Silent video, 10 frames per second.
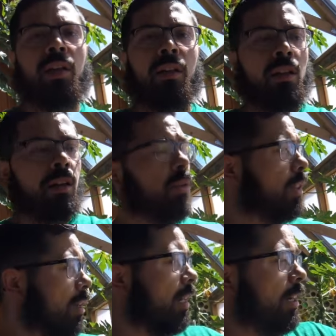the
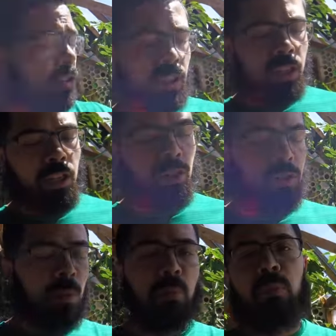electricity
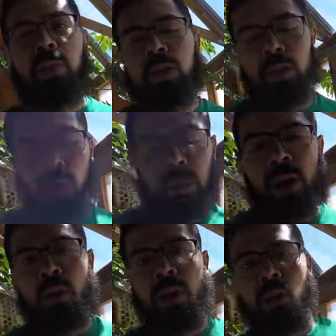to, you know,
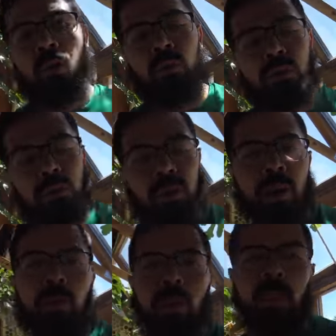power our homes and
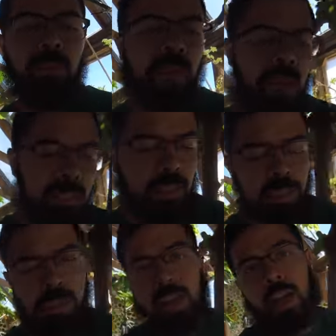power all our
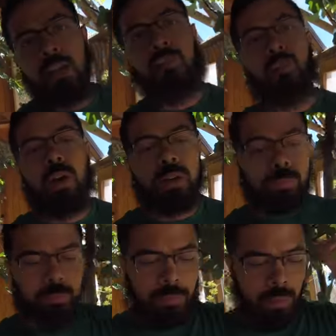appliances. If we want
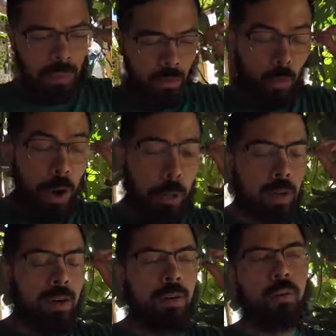
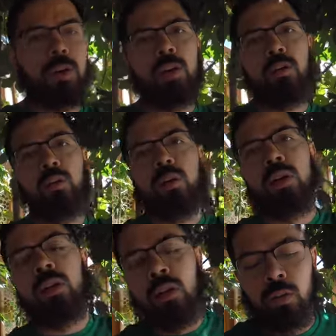water, we
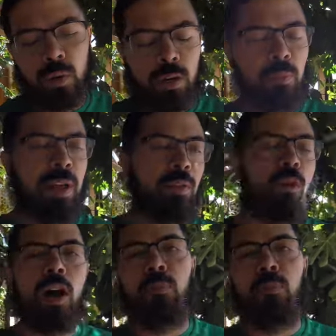gotta pay the water